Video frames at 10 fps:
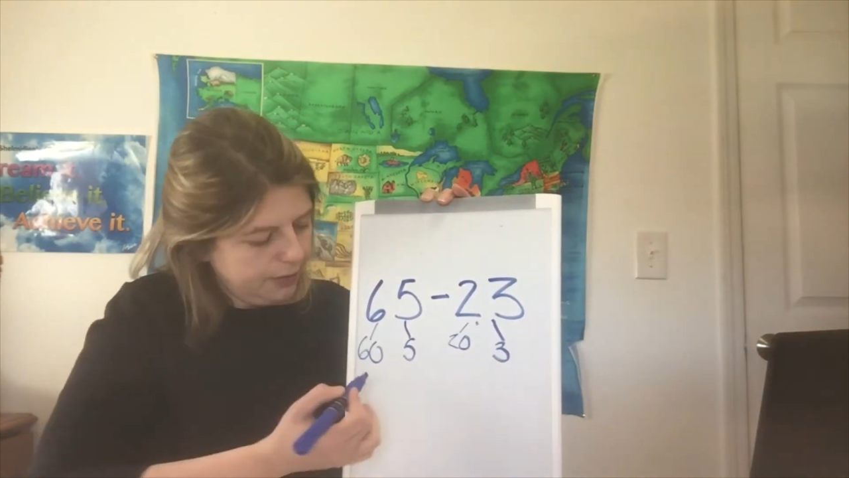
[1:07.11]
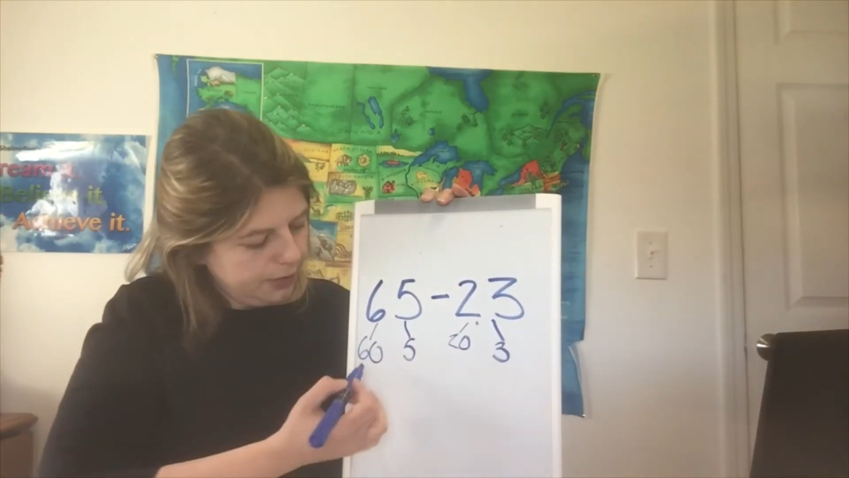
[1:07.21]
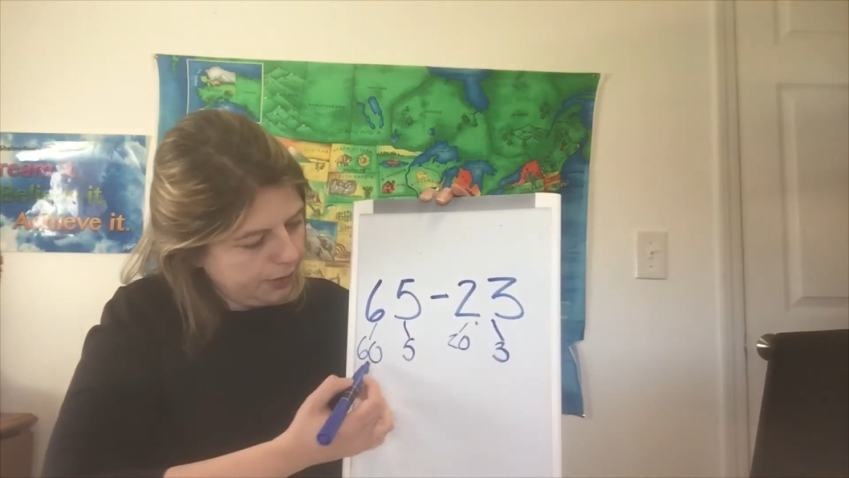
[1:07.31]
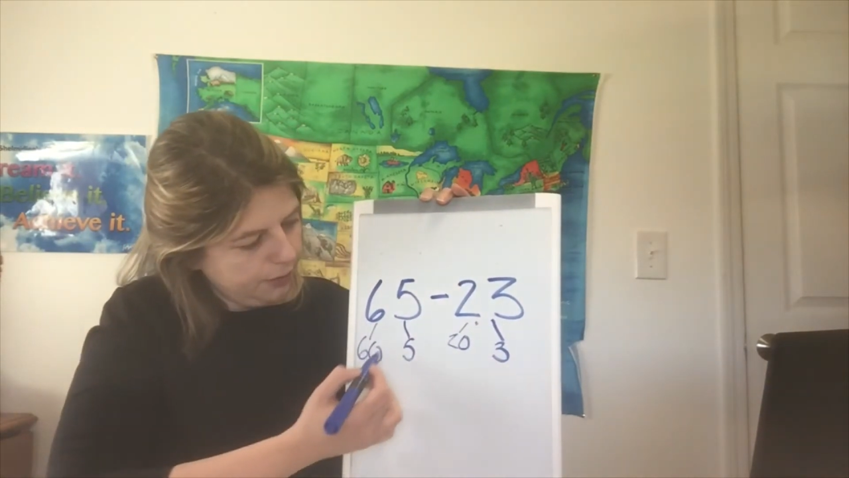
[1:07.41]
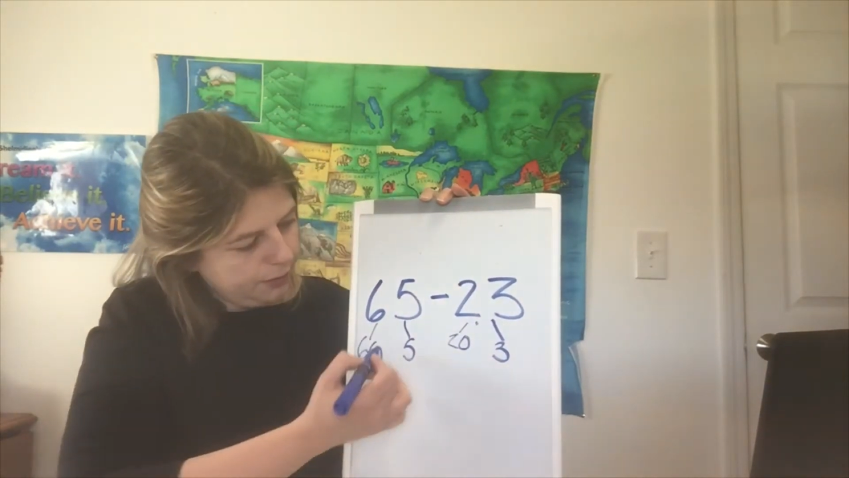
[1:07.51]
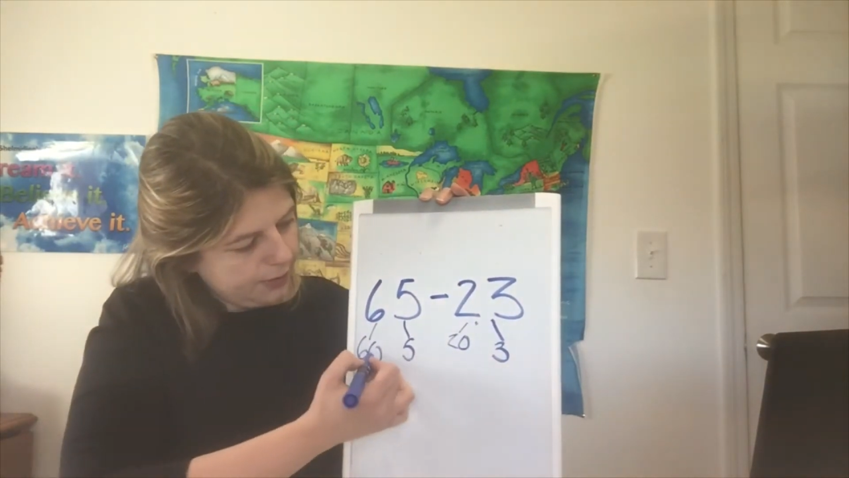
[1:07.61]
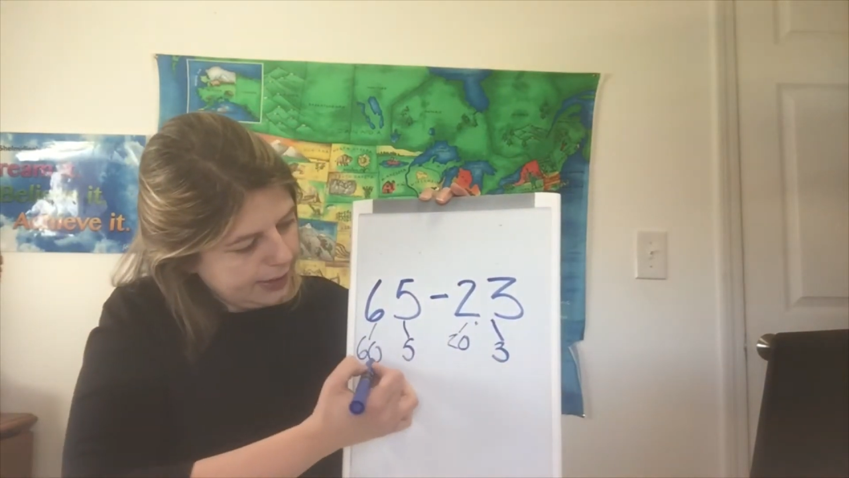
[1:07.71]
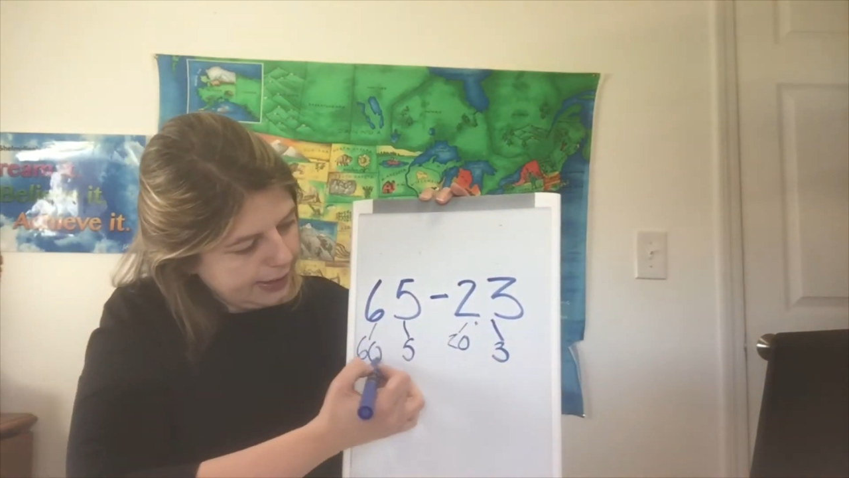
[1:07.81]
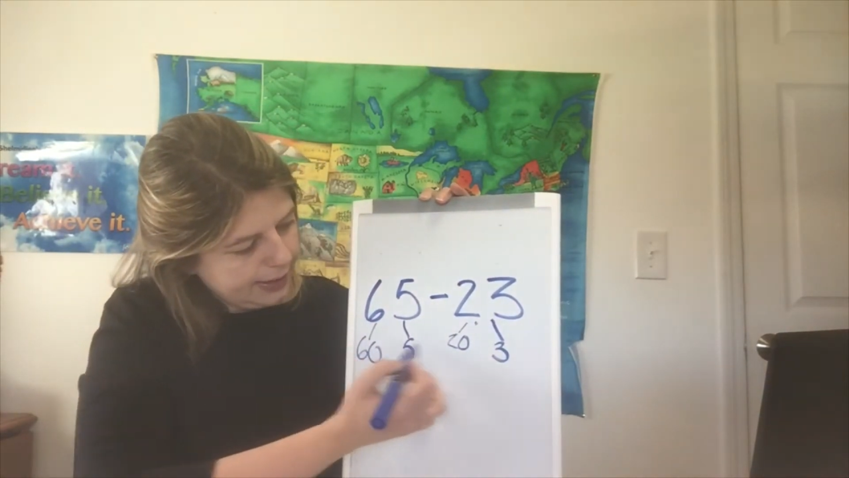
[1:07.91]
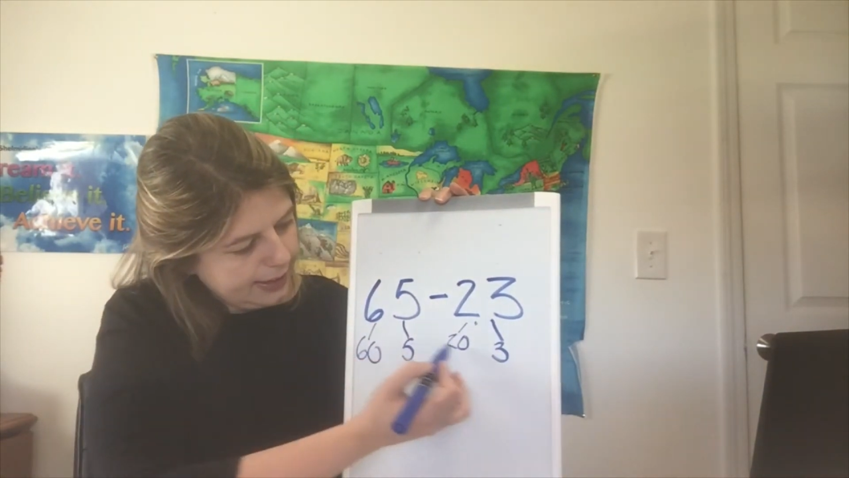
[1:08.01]
So
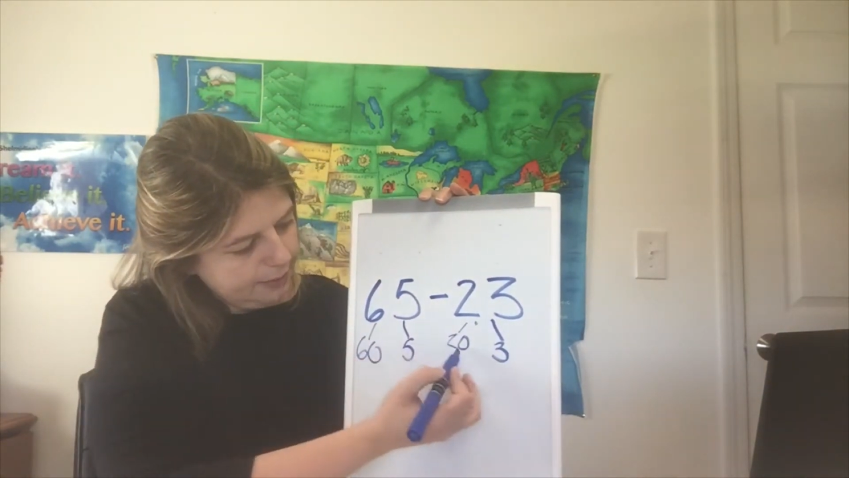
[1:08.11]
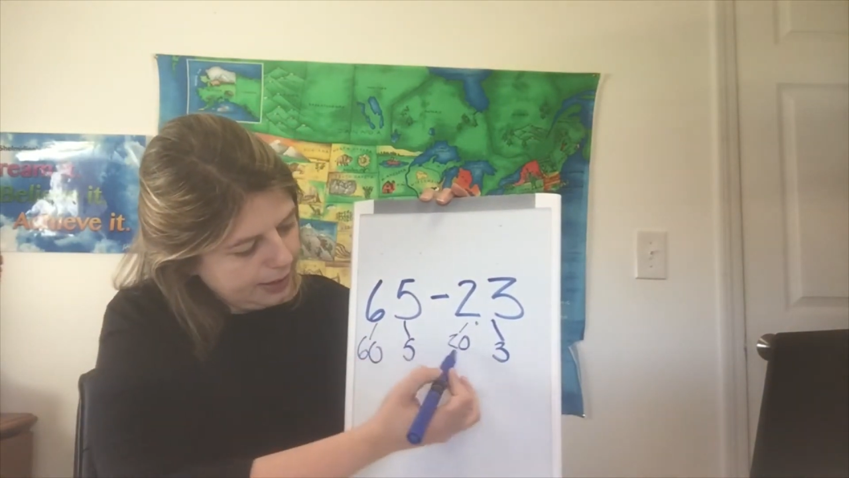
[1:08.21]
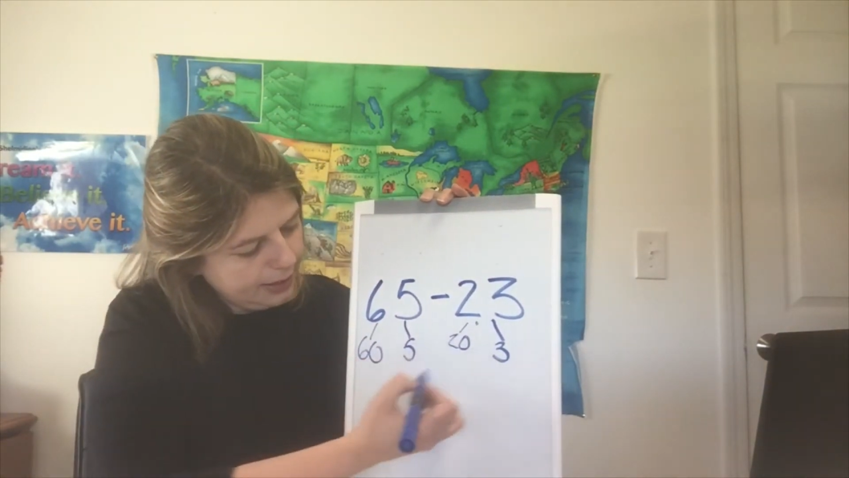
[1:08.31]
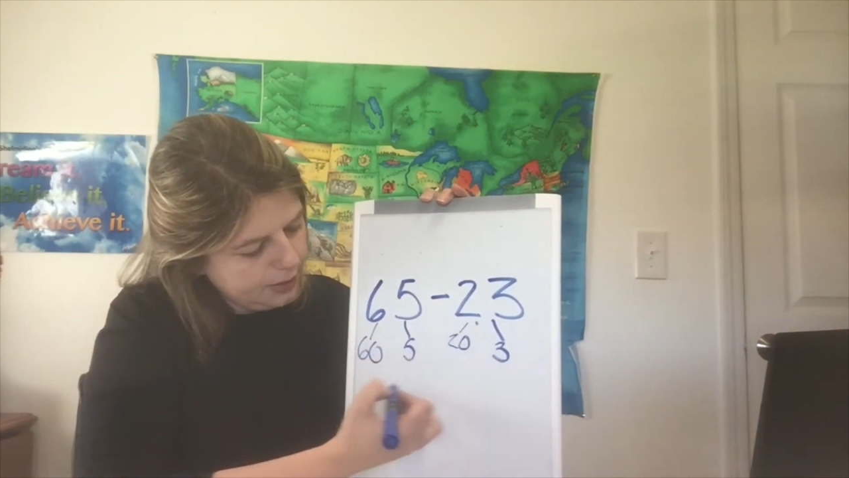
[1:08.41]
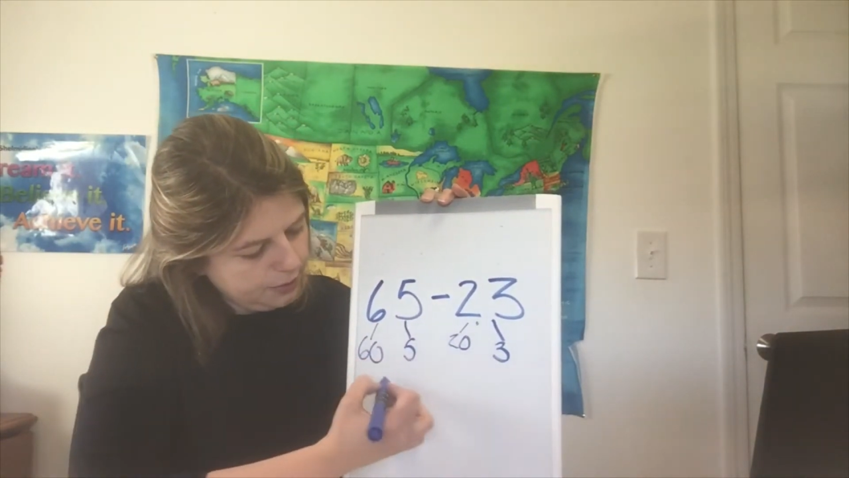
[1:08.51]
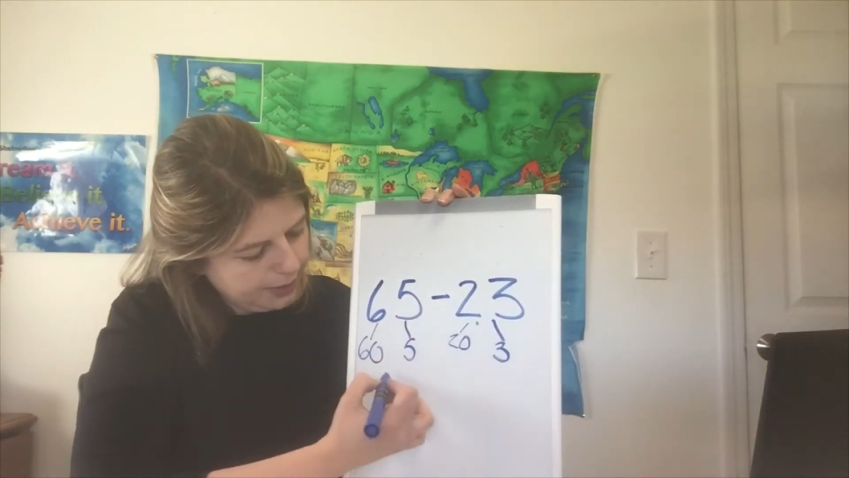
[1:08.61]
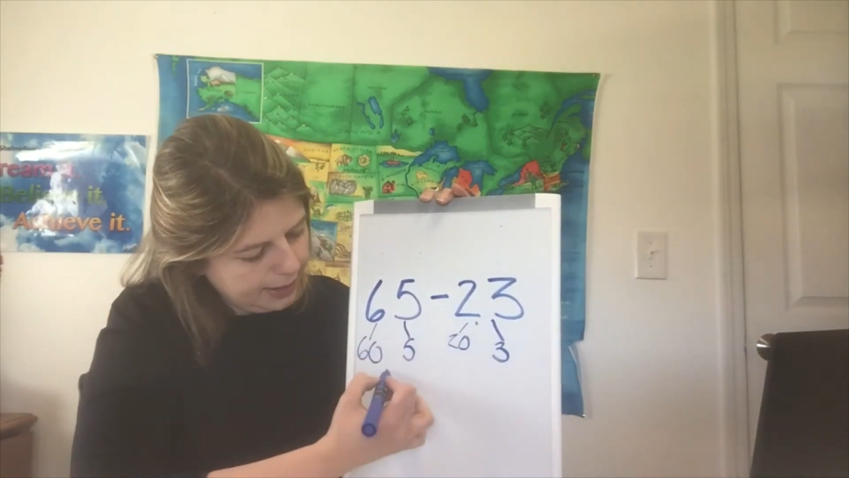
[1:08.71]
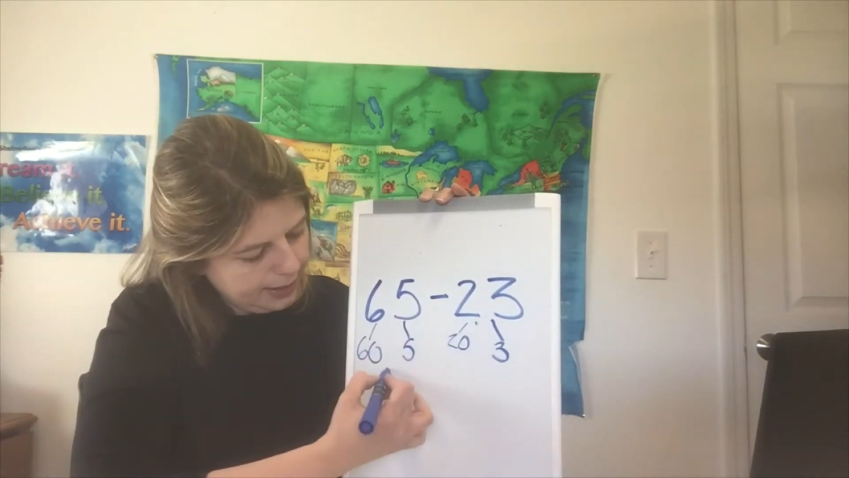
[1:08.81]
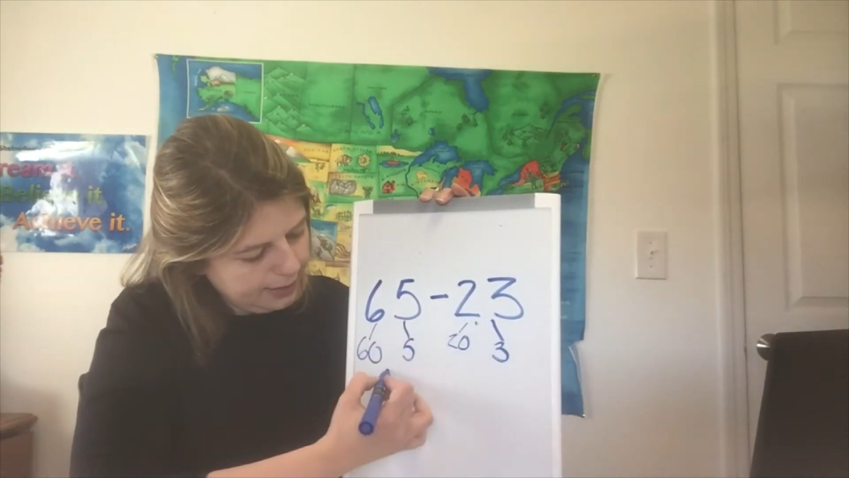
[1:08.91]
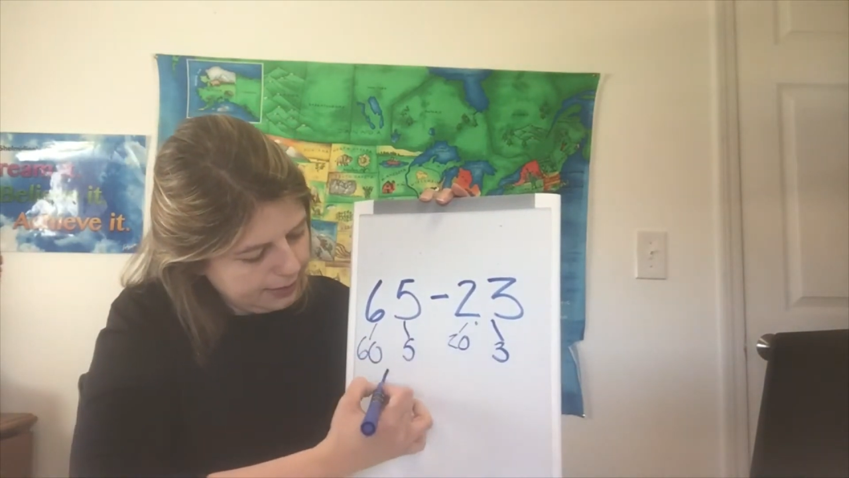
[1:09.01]
60 minus
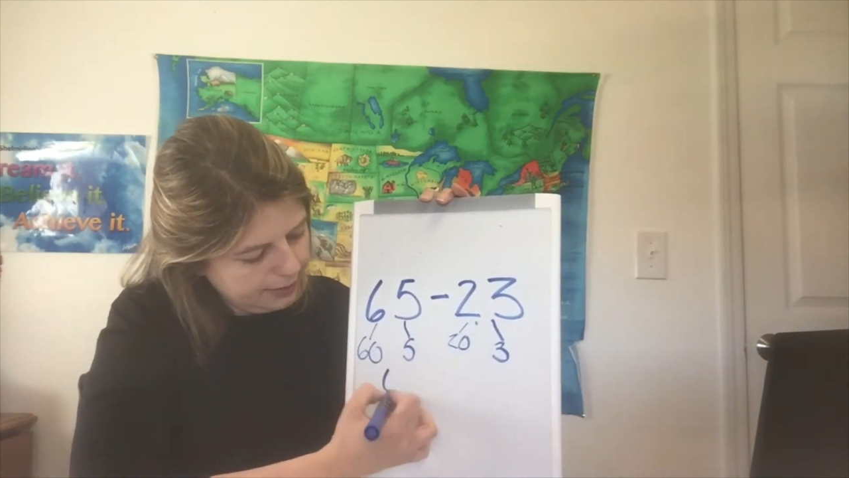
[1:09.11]
20